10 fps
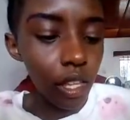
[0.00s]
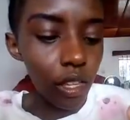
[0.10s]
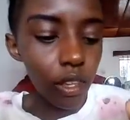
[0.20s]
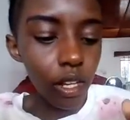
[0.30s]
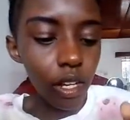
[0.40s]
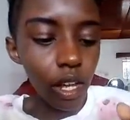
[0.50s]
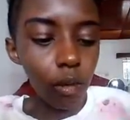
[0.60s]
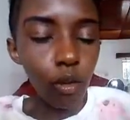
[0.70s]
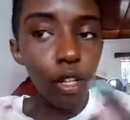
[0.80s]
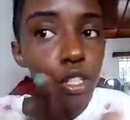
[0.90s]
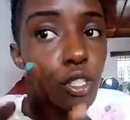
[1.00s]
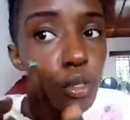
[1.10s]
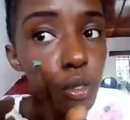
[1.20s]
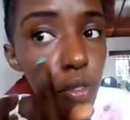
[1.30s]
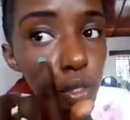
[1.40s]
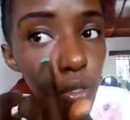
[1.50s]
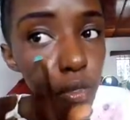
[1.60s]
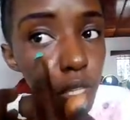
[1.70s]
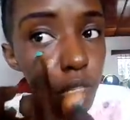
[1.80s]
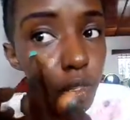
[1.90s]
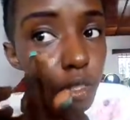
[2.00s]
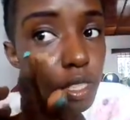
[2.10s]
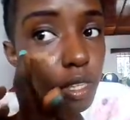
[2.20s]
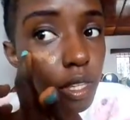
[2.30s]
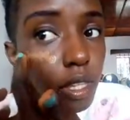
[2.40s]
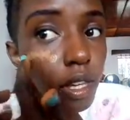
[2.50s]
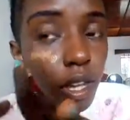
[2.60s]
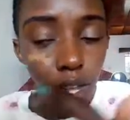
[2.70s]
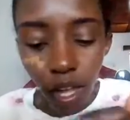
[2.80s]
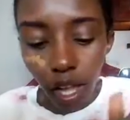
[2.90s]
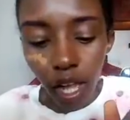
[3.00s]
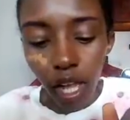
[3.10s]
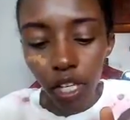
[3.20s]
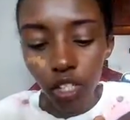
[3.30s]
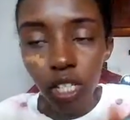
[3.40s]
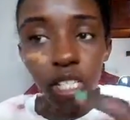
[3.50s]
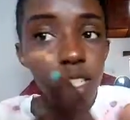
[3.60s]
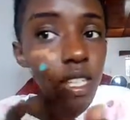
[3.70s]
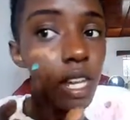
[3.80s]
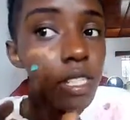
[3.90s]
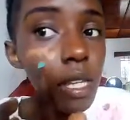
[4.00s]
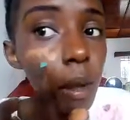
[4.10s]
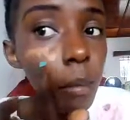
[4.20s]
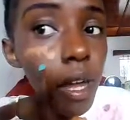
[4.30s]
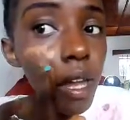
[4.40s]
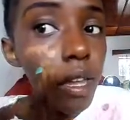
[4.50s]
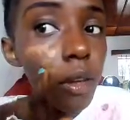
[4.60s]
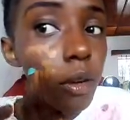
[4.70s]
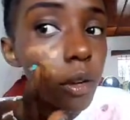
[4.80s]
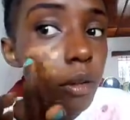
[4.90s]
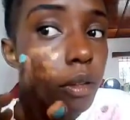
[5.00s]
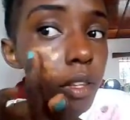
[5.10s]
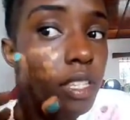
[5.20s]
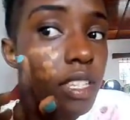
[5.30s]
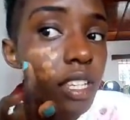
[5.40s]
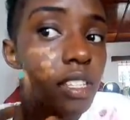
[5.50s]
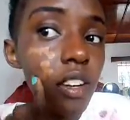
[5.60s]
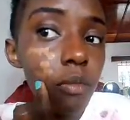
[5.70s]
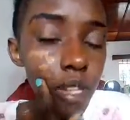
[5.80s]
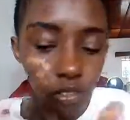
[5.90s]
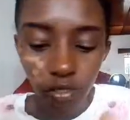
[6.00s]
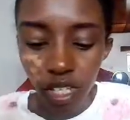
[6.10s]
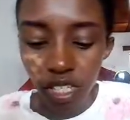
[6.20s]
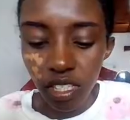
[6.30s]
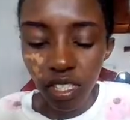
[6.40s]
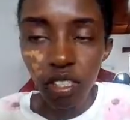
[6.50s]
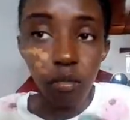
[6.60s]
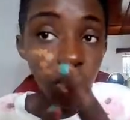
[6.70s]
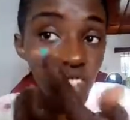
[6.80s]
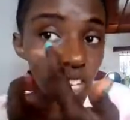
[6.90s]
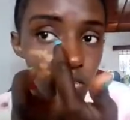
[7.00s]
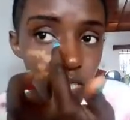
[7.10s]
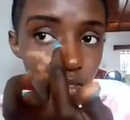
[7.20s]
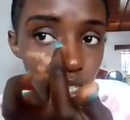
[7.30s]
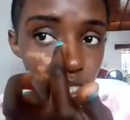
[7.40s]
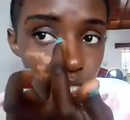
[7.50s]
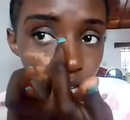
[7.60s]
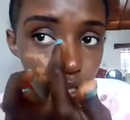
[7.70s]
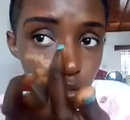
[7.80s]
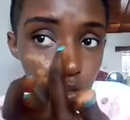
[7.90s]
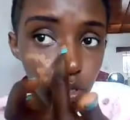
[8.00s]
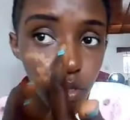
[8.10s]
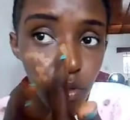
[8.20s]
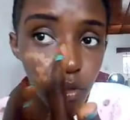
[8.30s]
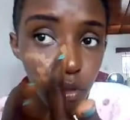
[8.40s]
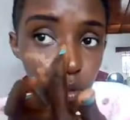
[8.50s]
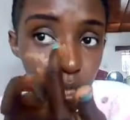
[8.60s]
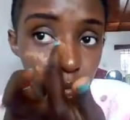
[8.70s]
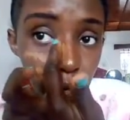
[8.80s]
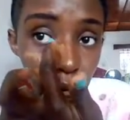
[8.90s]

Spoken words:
Then I'm going to do the dot thing. I usually start by on the center of my face, but you can even start on your